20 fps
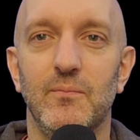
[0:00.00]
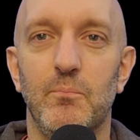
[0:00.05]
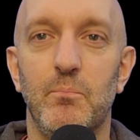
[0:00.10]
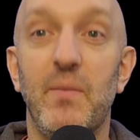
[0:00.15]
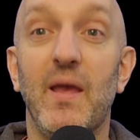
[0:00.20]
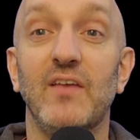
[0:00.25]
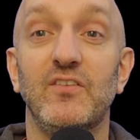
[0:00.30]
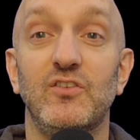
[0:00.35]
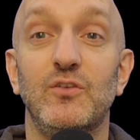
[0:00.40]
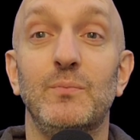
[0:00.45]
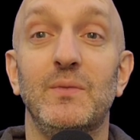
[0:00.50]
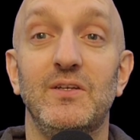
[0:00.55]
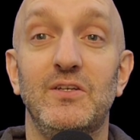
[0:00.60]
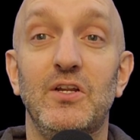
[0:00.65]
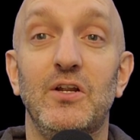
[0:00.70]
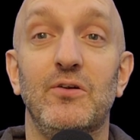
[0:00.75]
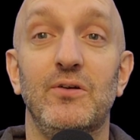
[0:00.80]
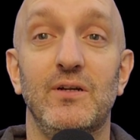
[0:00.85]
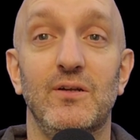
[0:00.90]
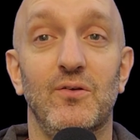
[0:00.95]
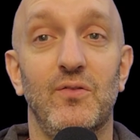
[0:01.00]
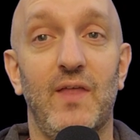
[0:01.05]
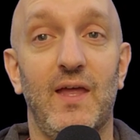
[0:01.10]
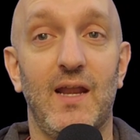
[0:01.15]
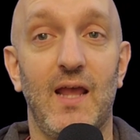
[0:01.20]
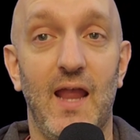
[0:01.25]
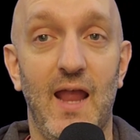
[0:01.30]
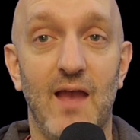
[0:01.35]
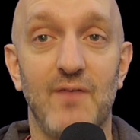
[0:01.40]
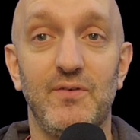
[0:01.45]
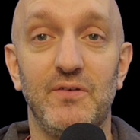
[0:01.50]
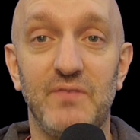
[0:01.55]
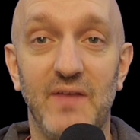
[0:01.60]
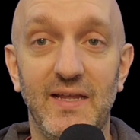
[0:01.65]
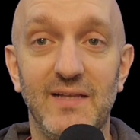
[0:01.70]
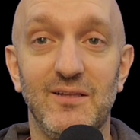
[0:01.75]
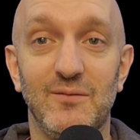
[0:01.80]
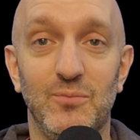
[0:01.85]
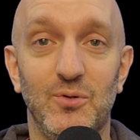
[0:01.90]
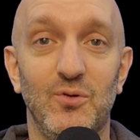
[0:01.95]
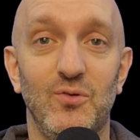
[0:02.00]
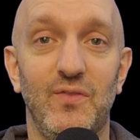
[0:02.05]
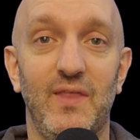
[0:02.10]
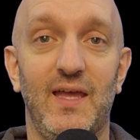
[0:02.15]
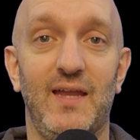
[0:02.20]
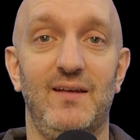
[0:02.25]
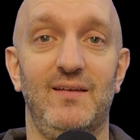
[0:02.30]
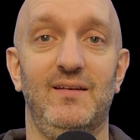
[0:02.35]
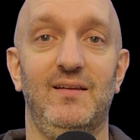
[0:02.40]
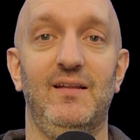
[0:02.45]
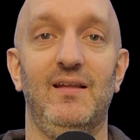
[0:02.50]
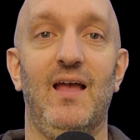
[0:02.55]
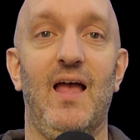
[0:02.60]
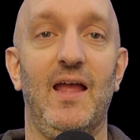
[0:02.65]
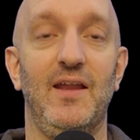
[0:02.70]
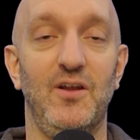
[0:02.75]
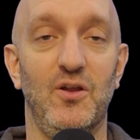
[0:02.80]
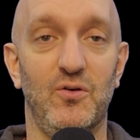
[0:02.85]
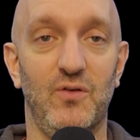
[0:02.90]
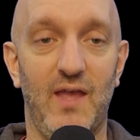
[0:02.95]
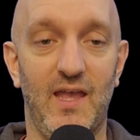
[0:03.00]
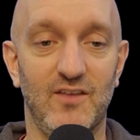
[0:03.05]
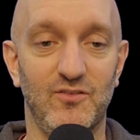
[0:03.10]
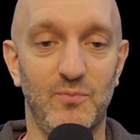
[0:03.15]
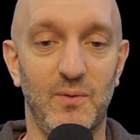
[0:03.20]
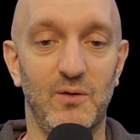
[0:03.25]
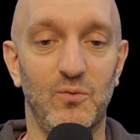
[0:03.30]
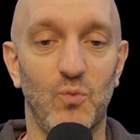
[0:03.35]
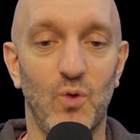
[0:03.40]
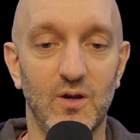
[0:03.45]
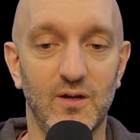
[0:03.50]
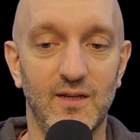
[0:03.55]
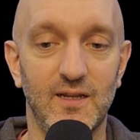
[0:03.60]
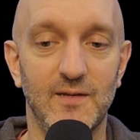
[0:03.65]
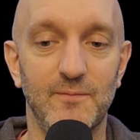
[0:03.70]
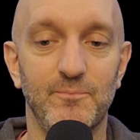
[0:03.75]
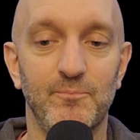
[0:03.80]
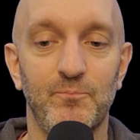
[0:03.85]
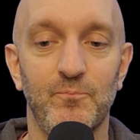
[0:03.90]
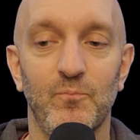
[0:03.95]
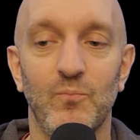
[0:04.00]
best material that I have available that I know has been working.